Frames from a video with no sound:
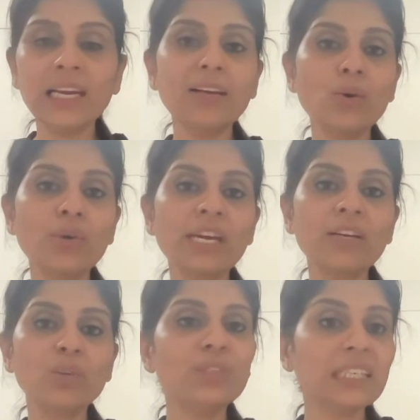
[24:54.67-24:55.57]
CoA
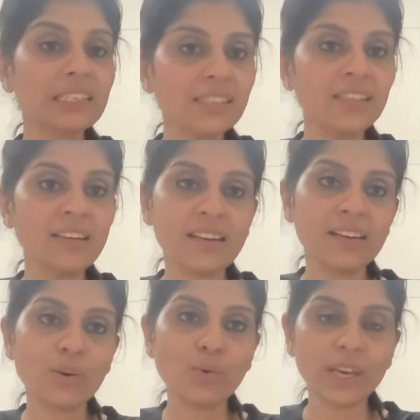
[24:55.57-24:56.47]
to
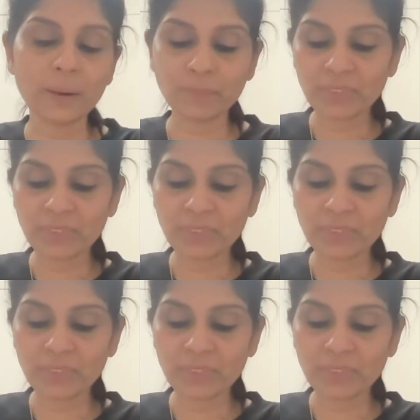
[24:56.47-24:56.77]
succinyl CoA.